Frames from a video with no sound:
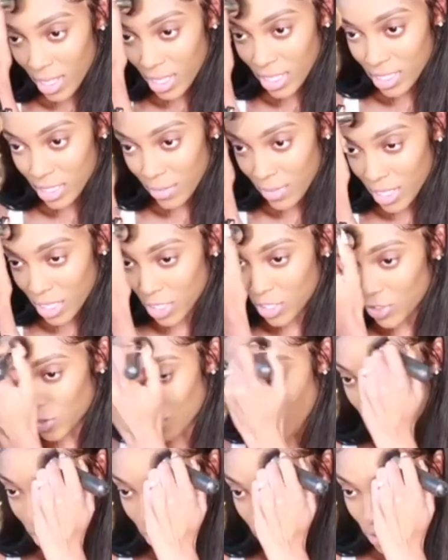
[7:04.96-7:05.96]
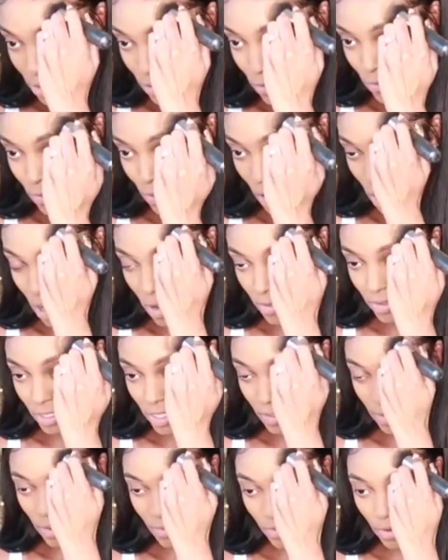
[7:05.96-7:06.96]
Is somebody trying to rob these
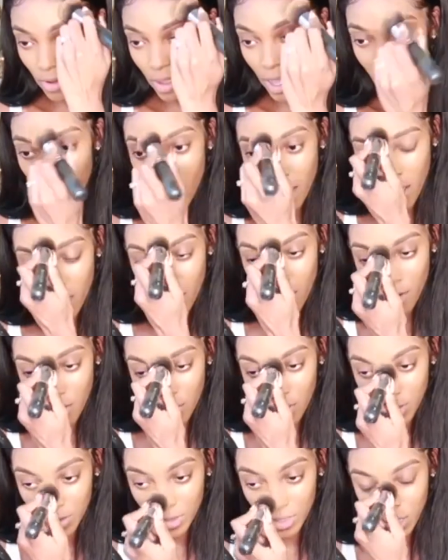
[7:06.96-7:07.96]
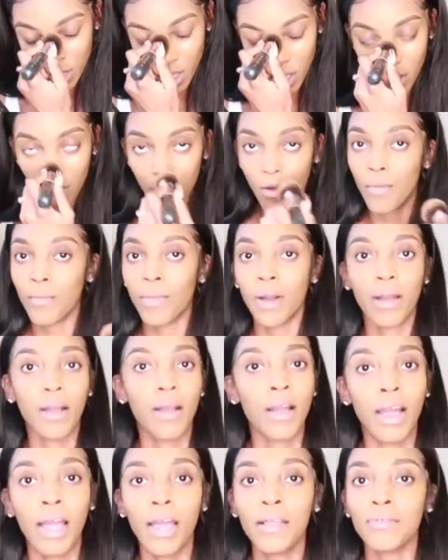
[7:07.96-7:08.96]
people's house? Like, oh my God,
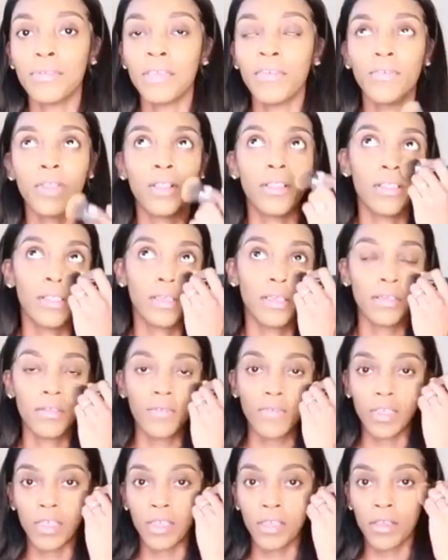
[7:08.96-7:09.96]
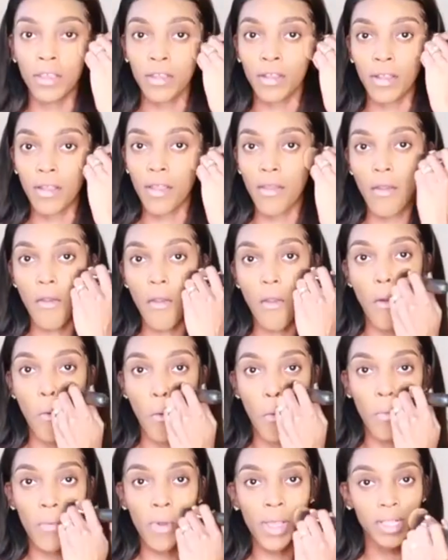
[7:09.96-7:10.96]
I don't even live here.
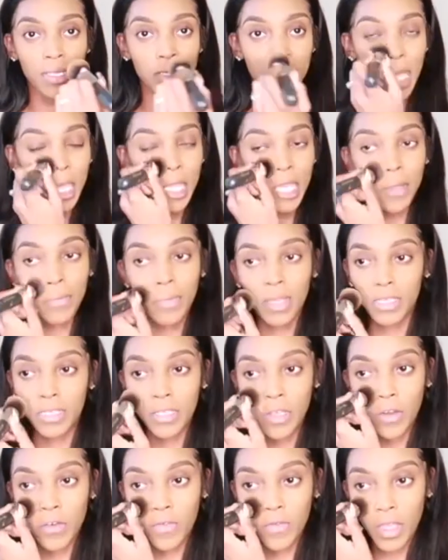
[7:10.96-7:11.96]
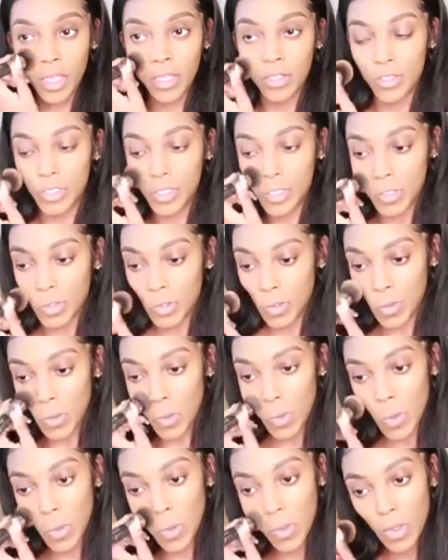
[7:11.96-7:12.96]
What did I get myself into?
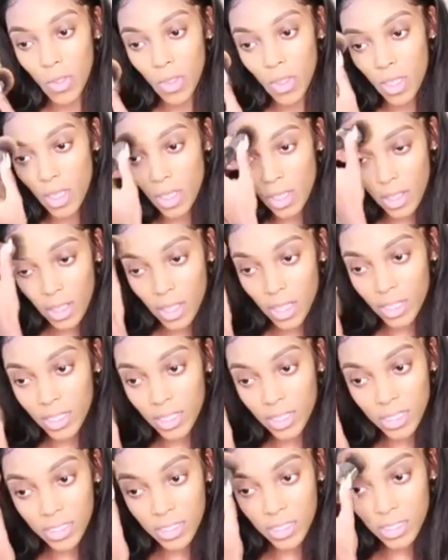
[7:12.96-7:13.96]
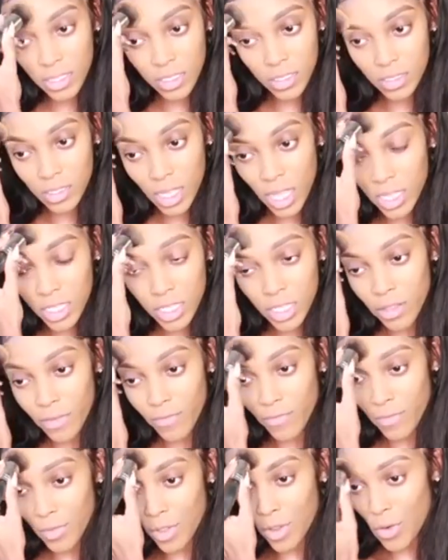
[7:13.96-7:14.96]
Like, this is, I should
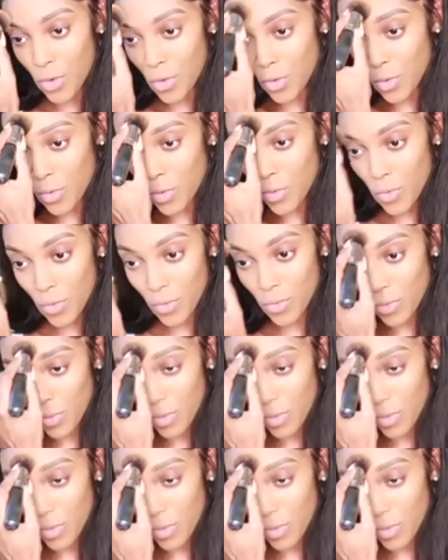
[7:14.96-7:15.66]
have known